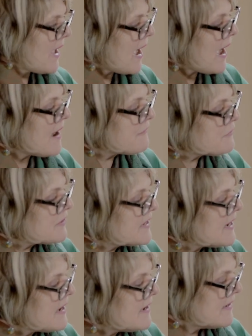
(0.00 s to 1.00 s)

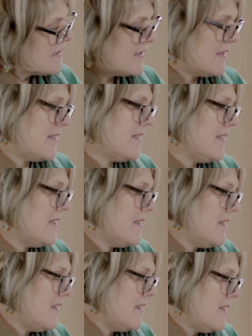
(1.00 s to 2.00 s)
Africa,
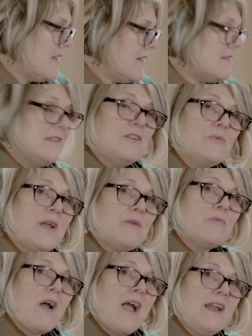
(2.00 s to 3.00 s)
Little
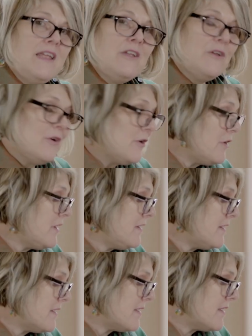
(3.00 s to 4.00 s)
Red Riding Hood,